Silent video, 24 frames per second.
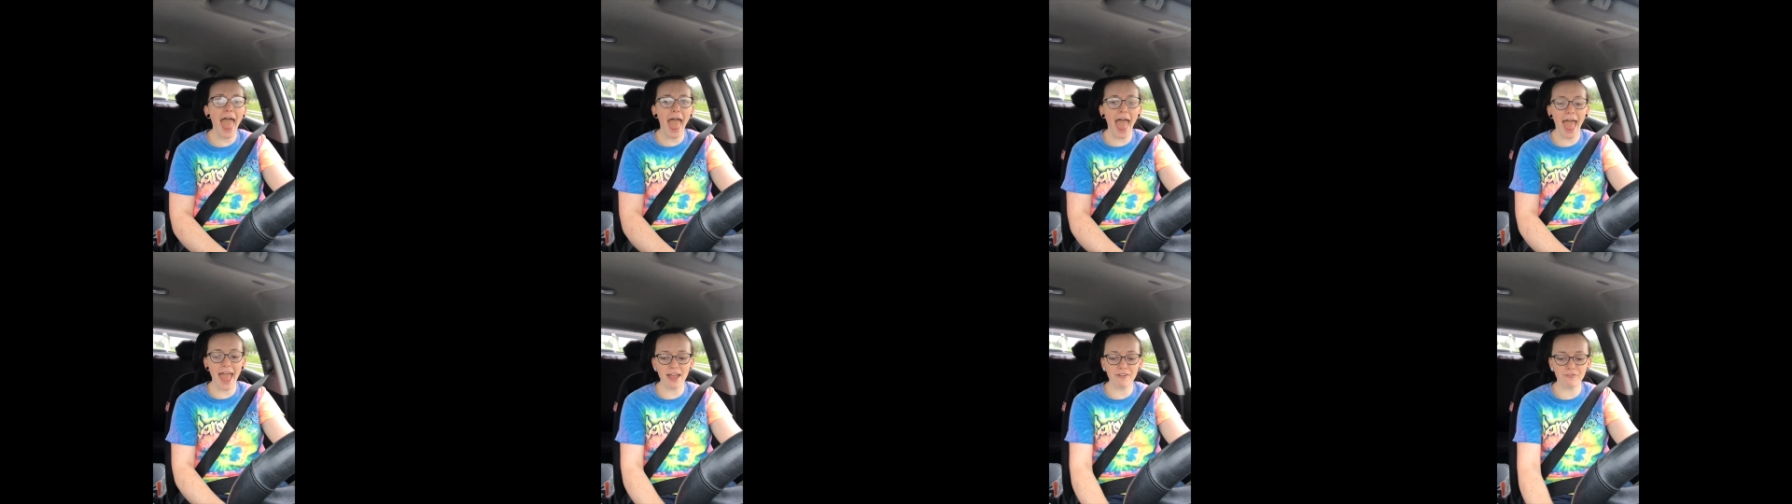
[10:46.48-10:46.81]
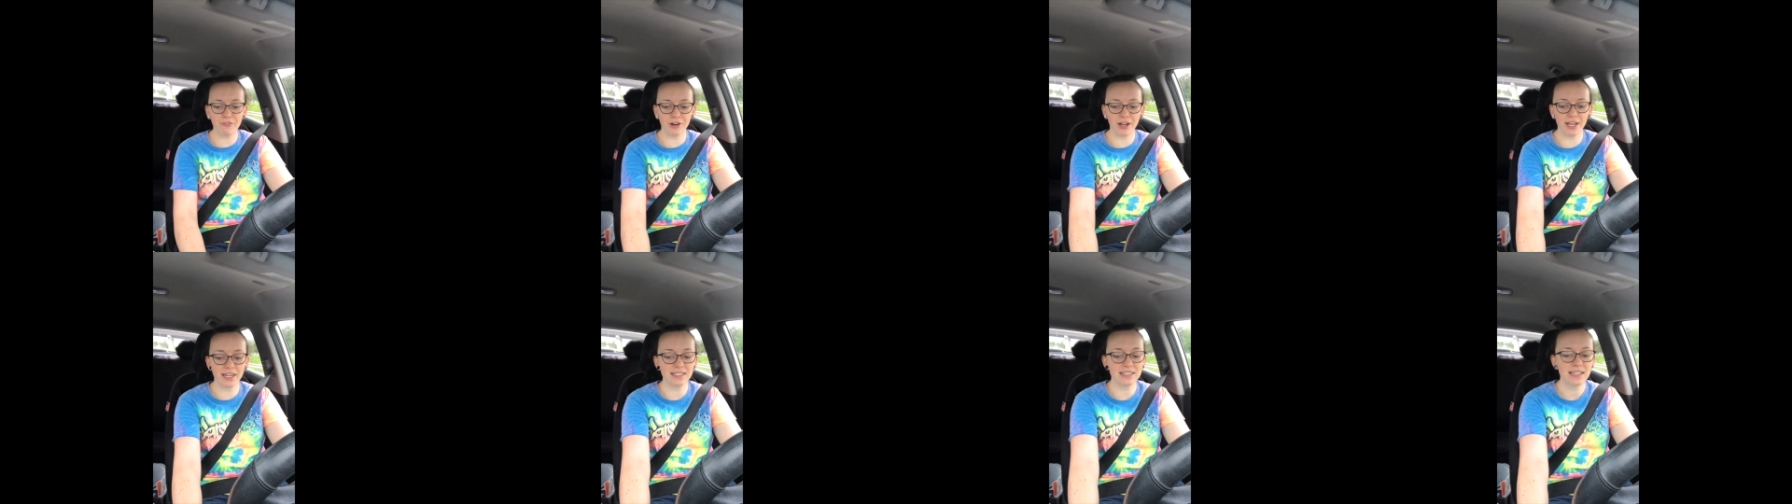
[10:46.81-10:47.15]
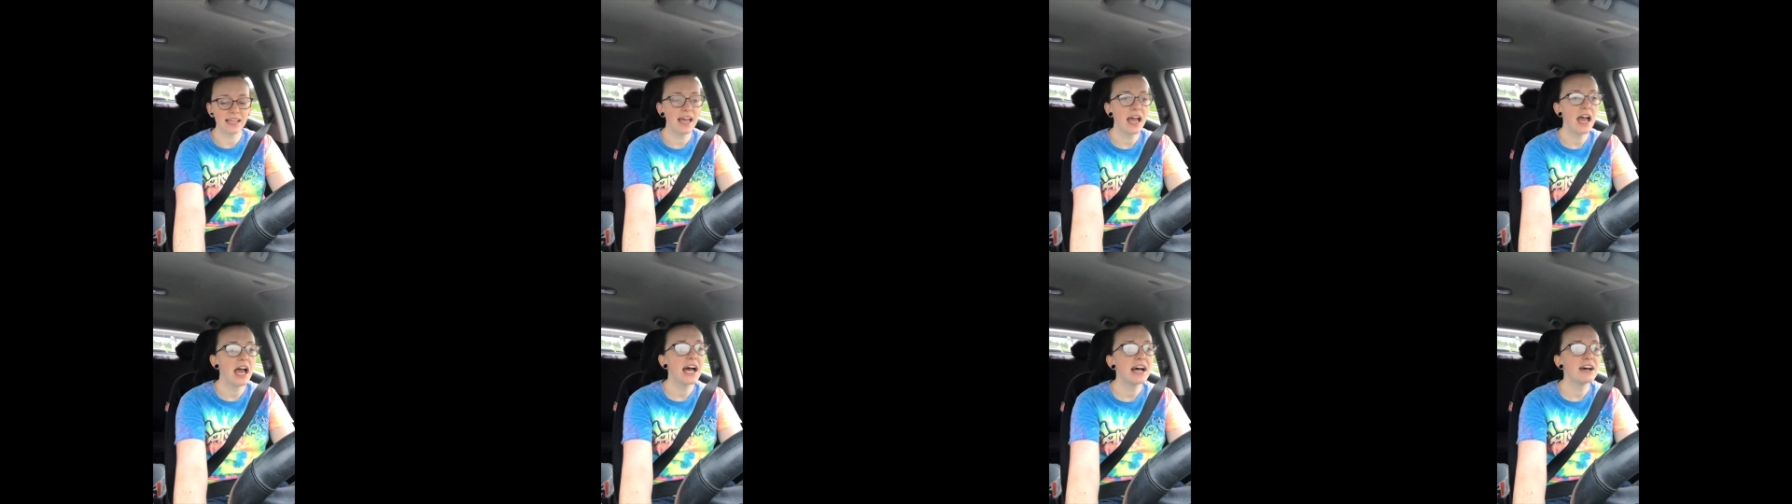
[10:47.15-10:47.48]
favorite
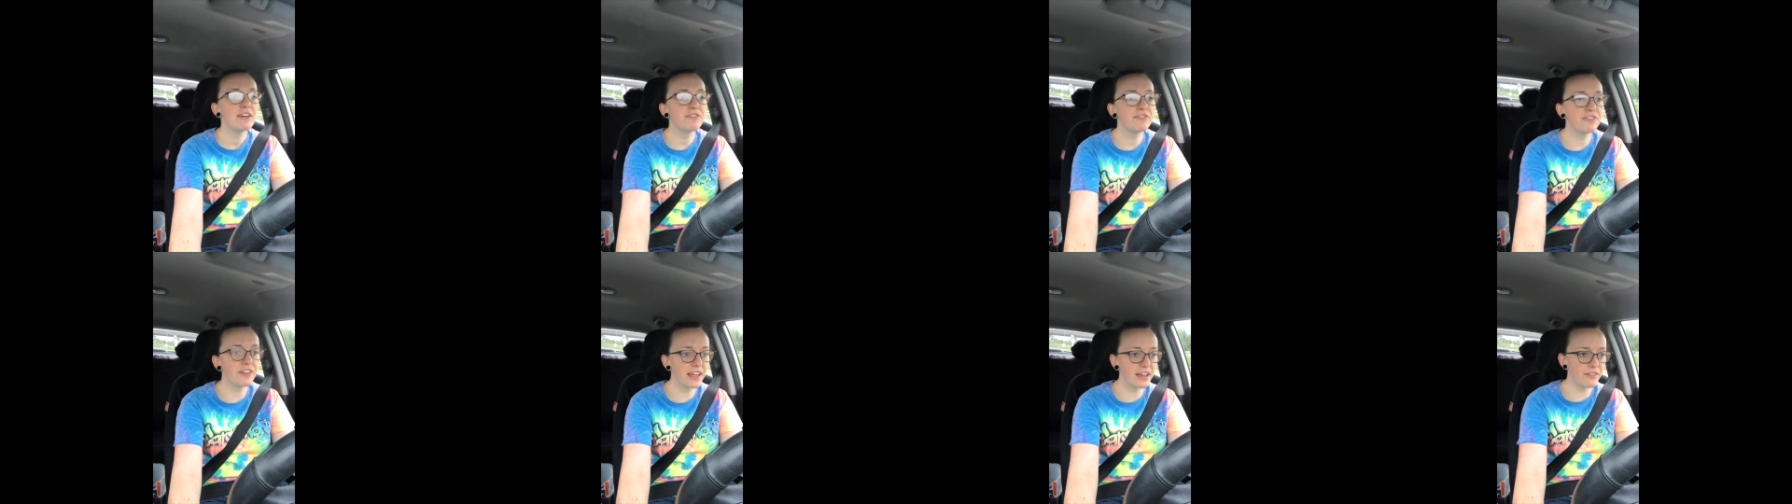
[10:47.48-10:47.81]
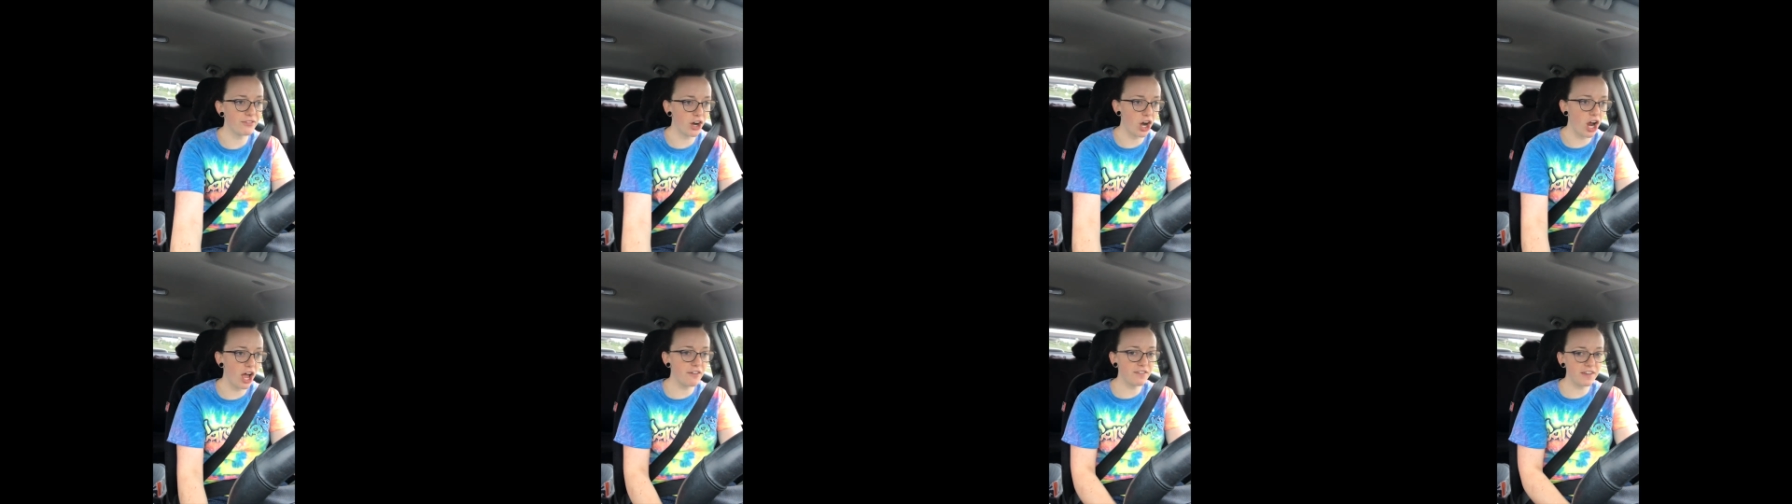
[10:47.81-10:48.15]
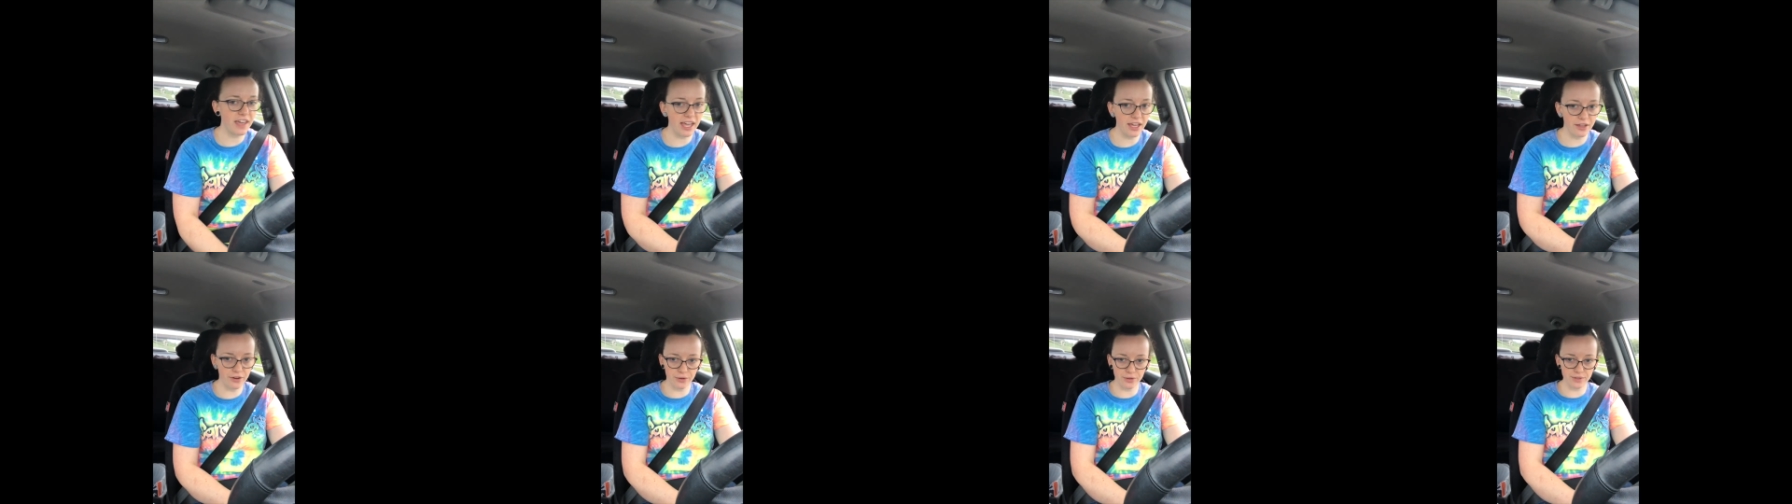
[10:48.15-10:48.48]
flavor of
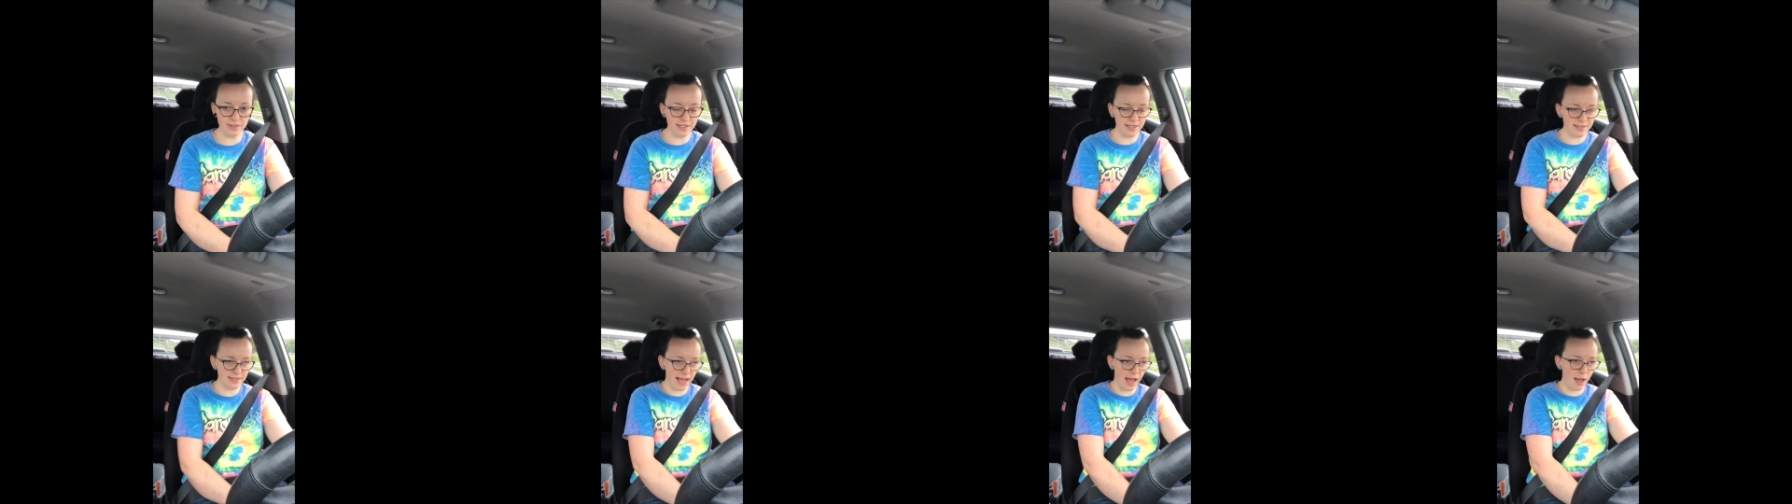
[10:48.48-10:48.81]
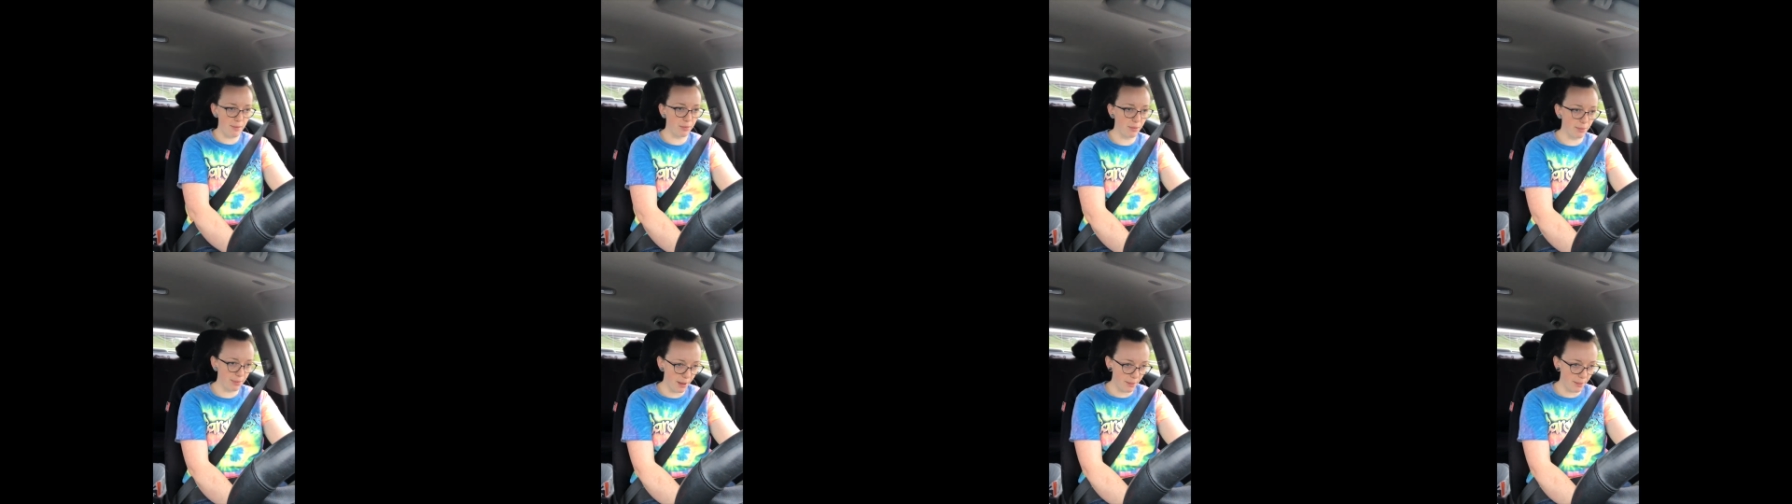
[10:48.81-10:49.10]
candles is apple